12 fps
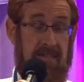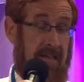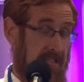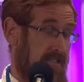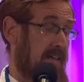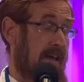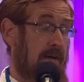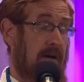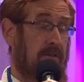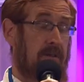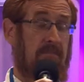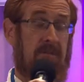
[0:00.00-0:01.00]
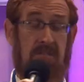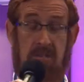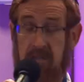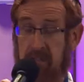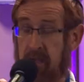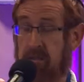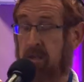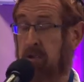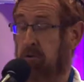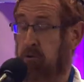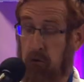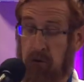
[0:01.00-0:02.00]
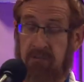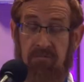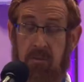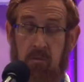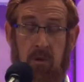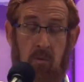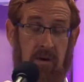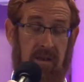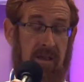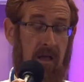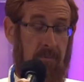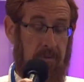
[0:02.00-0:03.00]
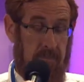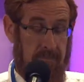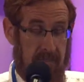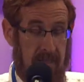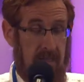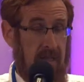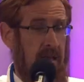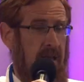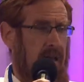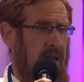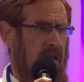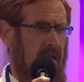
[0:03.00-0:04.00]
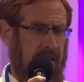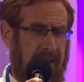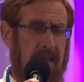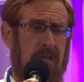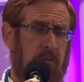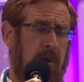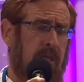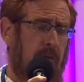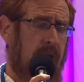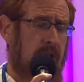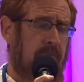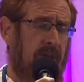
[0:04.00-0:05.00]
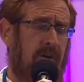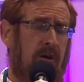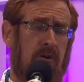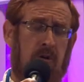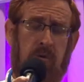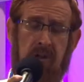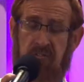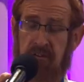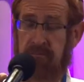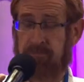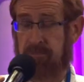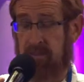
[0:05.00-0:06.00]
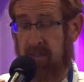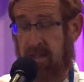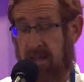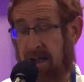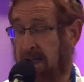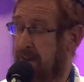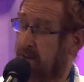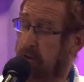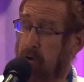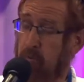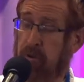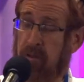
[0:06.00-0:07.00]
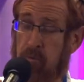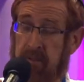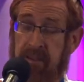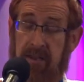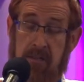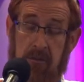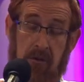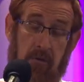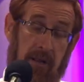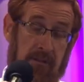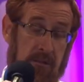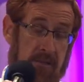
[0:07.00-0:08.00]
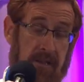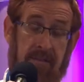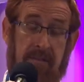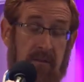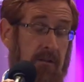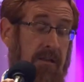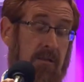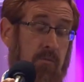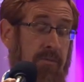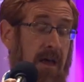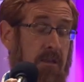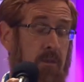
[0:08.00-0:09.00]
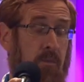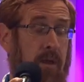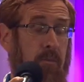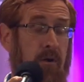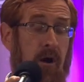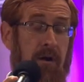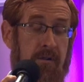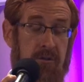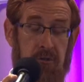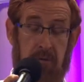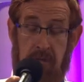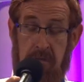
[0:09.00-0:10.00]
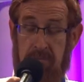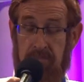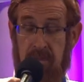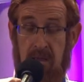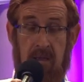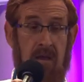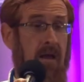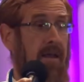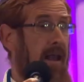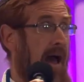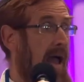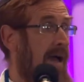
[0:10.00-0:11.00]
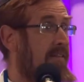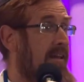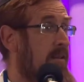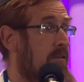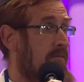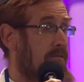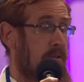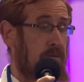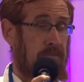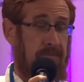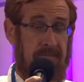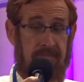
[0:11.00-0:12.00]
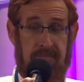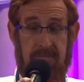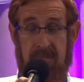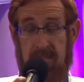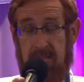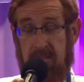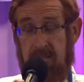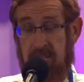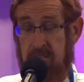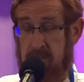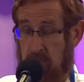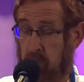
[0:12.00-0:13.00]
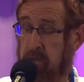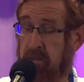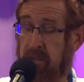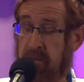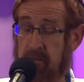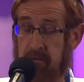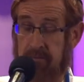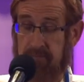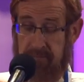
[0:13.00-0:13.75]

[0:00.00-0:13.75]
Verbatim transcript: And she came out to him and she said, Yes, I heard you were looking for me. What, what can I help you? Last week, you asked me a very good question. I didn't know really what to answer you, and I just said that, you know, that's, that's the way we are as Jews. I have an answer for you. I said, What's the answer?